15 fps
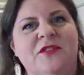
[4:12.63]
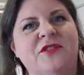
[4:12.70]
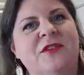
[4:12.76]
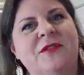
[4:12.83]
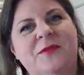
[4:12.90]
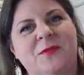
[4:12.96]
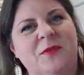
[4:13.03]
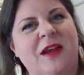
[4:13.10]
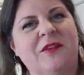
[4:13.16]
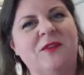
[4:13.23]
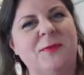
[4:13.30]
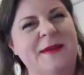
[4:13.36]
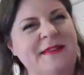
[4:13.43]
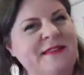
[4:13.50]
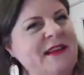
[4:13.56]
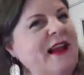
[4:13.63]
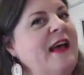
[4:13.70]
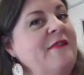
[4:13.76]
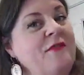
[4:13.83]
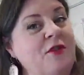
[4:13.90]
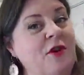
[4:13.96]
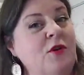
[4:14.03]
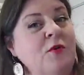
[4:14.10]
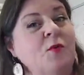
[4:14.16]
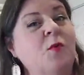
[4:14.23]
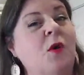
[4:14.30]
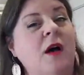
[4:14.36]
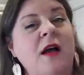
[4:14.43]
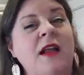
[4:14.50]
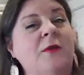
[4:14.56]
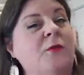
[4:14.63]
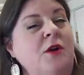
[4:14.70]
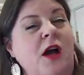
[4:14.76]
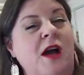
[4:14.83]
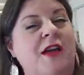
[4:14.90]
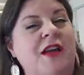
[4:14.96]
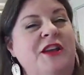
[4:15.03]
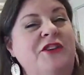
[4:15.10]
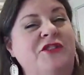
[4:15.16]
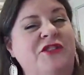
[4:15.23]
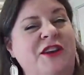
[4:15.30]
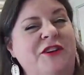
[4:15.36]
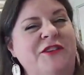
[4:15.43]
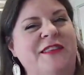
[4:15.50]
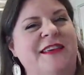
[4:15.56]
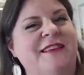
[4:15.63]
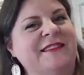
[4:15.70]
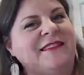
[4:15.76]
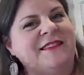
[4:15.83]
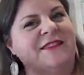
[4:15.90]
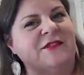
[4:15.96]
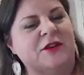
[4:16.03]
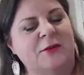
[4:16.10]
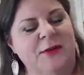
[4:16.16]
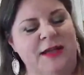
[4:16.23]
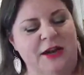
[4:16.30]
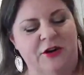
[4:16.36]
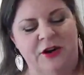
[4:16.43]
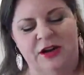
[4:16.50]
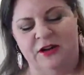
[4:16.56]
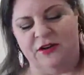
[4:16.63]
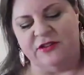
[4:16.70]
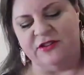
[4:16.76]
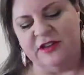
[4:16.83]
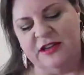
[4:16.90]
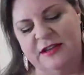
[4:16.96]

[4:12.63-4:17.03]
and everybody's going to have their own one, and we're not going to share these because they're going in our ears.